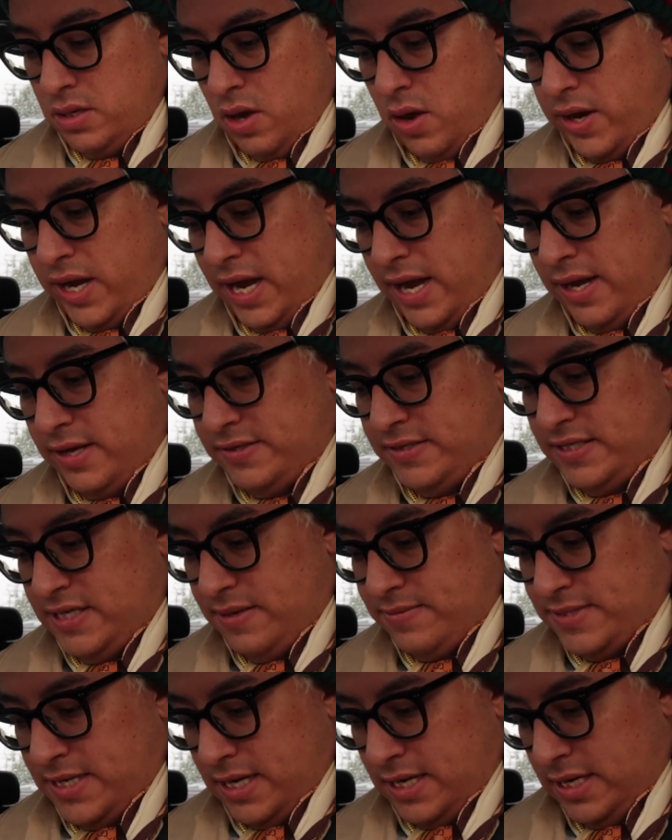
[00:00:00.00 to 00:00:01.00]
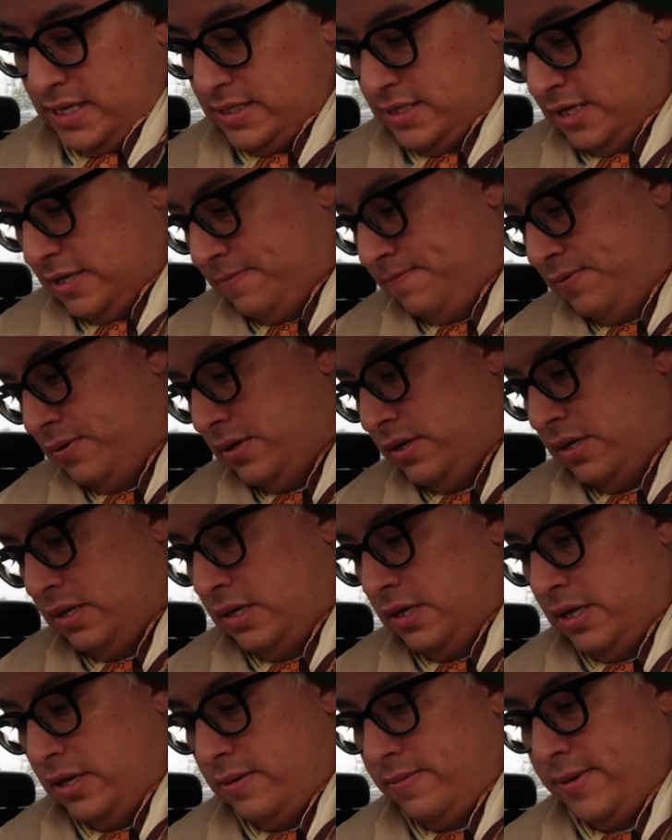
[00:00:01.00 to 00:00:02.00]
Okay, it seems like he did put a
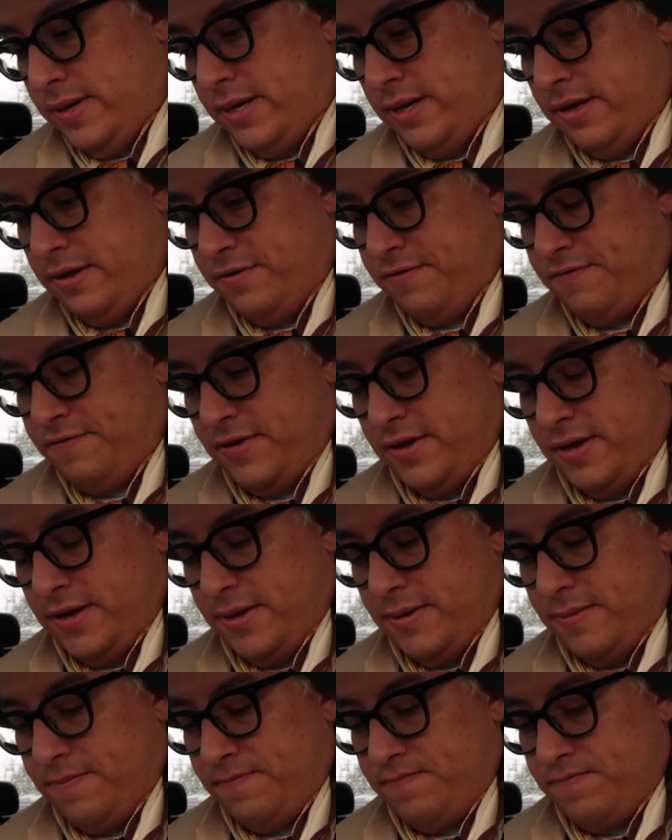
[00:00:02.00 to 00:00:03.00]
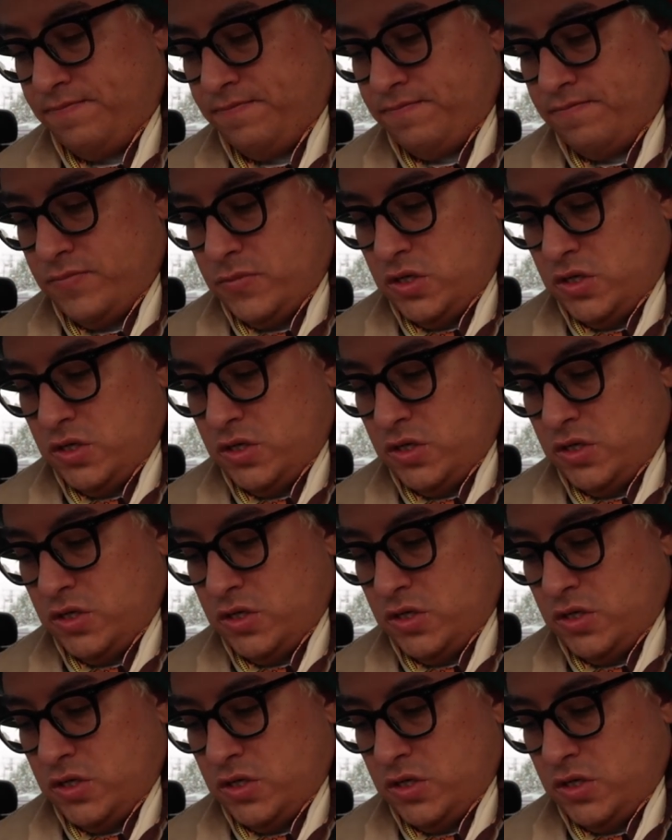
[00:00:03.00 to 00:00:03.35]
little bit of um,